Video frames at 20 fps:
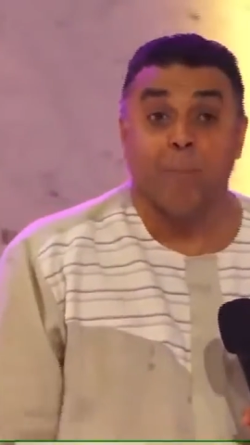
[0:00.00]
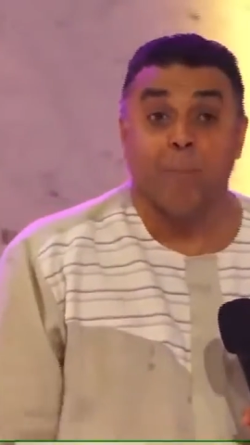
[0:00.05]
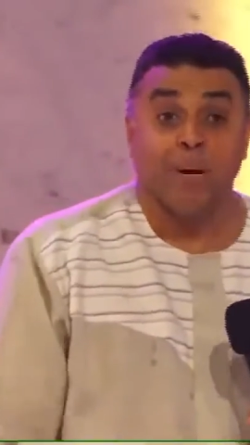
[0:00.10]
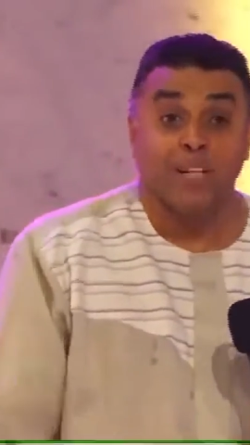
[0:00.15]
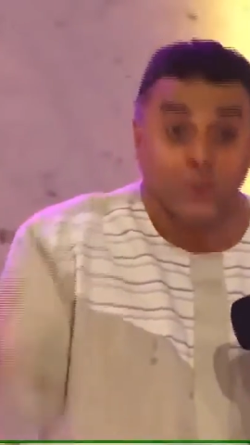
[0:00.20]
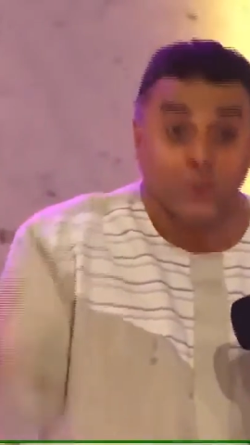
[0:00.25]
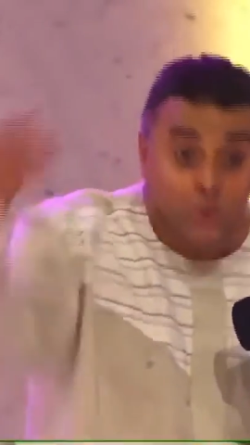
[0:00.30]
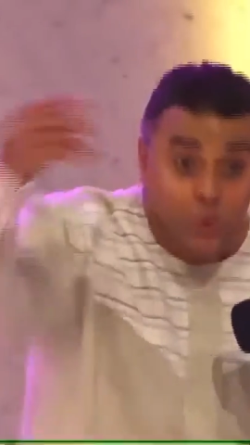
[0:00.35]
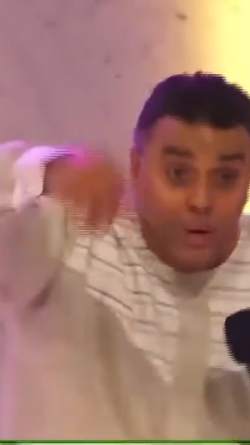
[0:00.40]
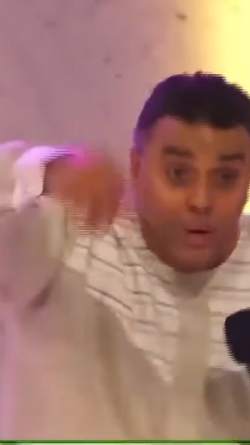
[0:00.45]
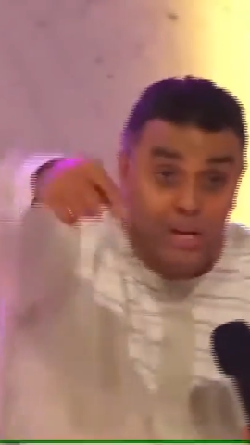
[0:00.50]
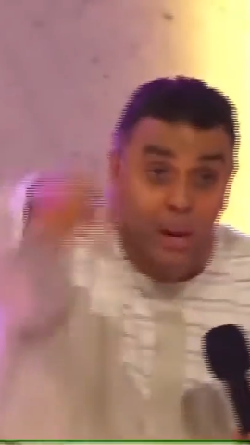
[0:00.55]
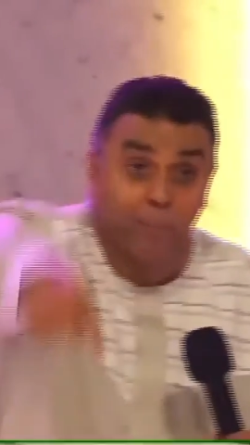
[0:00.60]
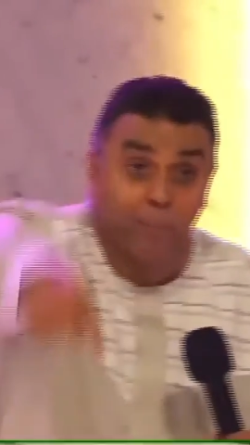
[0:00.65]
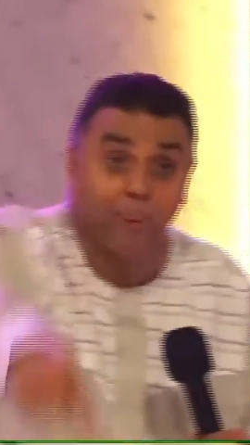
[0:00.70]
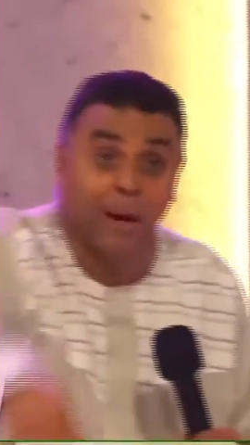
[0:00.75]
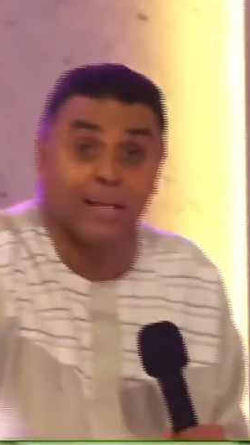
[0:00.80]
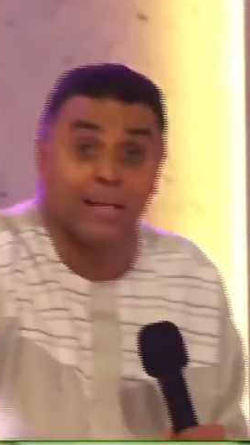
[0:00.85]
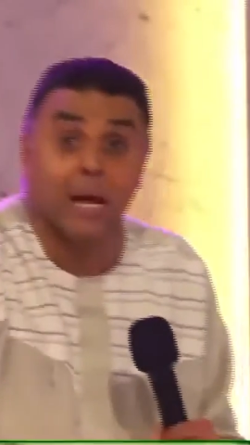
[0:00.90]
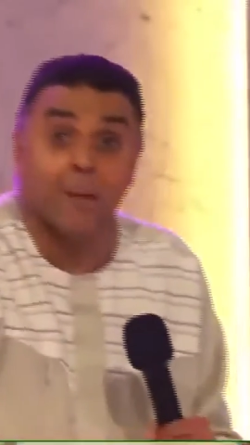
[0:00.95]
but during the
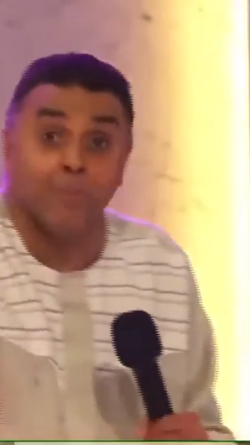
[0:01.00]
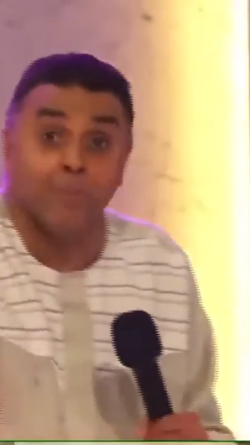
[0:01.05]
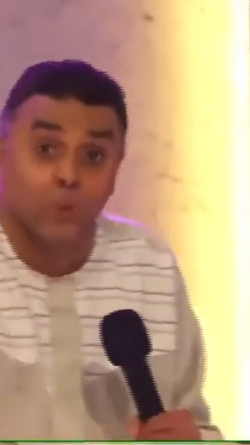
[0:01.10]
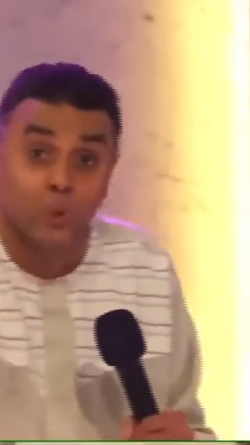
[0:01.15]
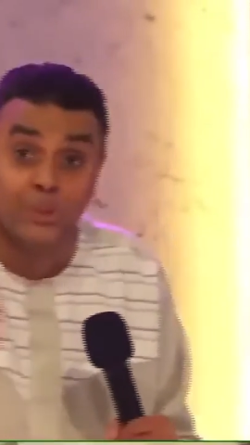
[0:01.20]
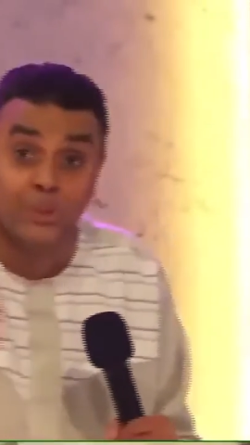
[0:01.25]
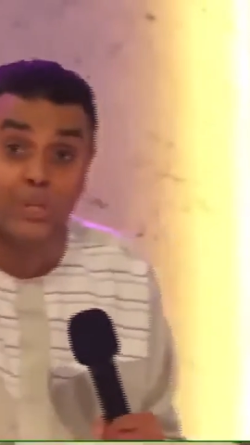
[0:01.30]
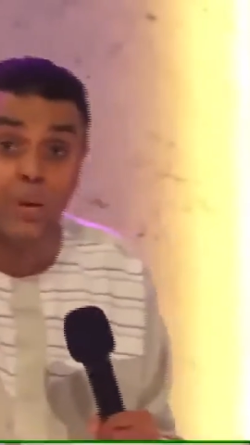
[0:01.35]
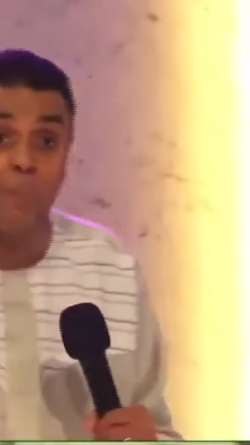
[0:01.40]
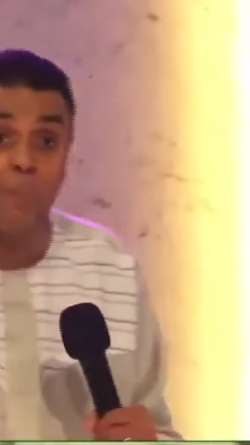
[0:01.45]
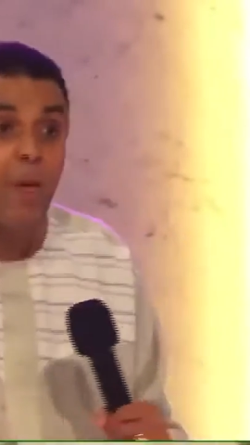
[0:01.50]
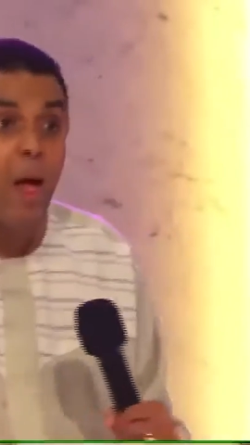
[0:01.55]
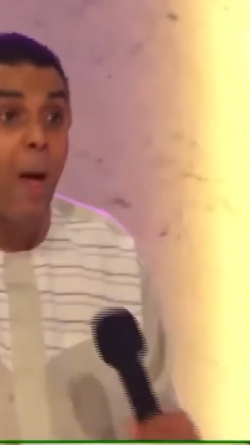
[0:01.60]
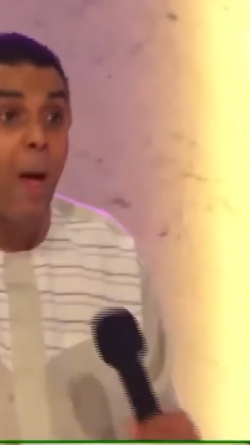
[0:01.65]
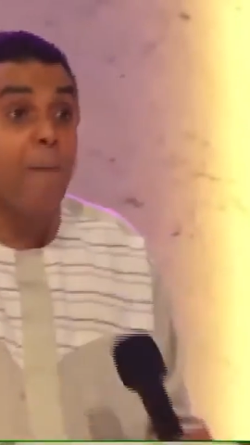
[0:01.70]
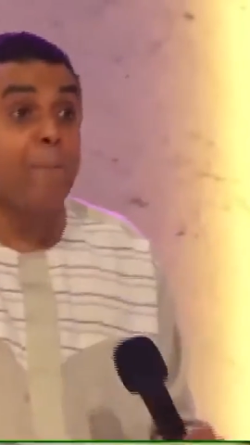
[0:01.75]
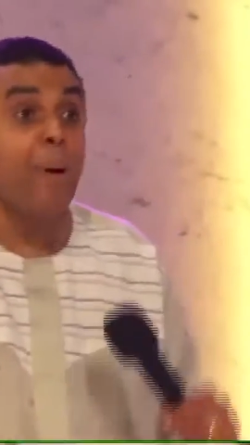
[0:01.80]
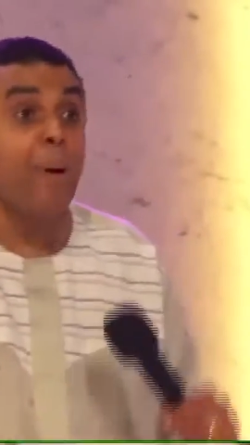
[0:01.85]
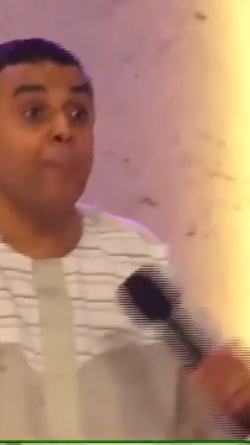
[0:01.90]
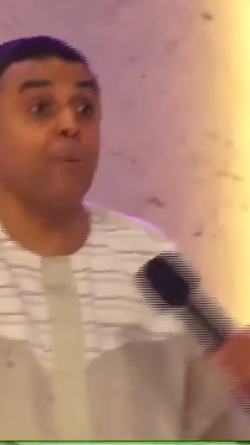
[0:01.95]
pandemic, you see
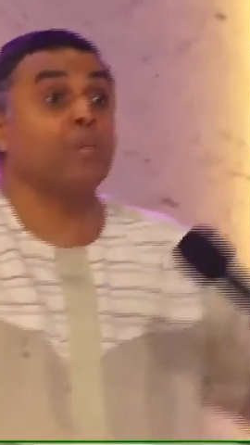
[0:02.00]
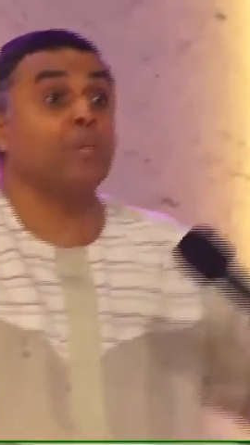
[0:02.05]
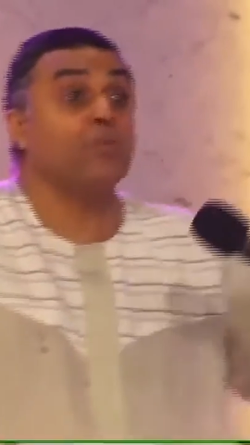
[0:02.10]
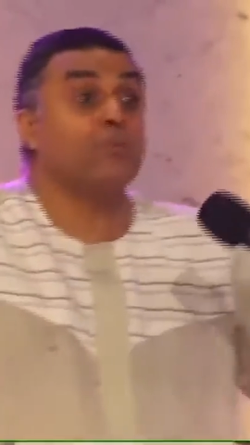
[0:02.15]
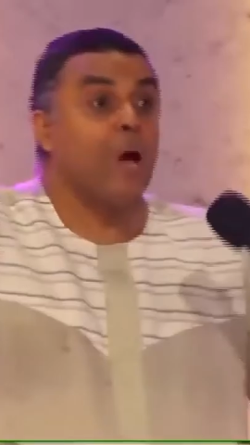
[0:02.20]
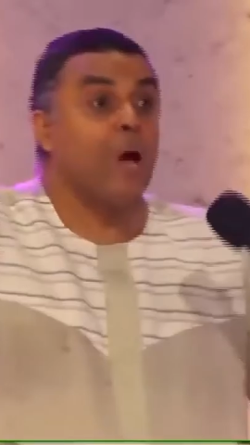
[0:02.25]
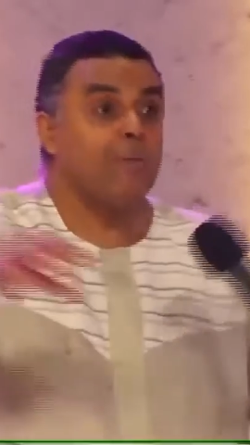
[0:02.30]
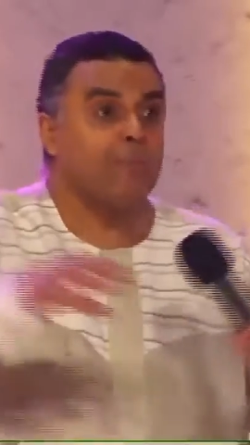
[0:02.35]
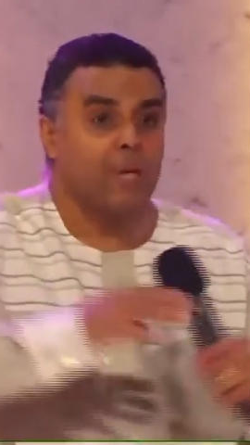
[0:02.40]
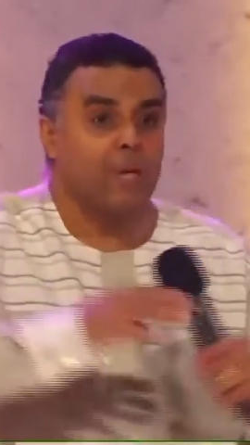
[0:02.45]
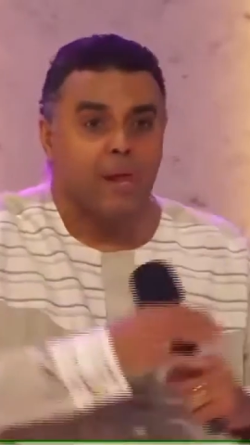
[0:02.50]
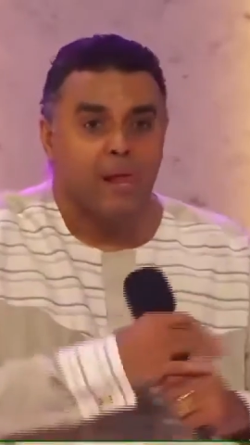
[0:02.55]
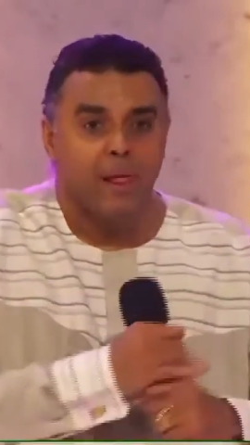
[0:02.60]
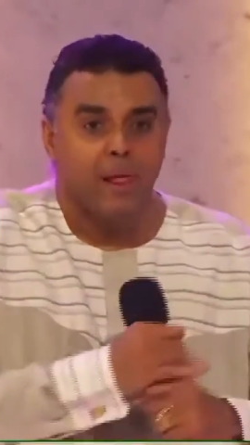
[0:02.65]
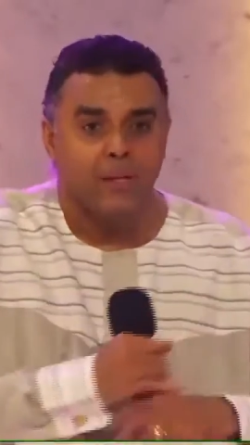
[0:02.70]
people traveling.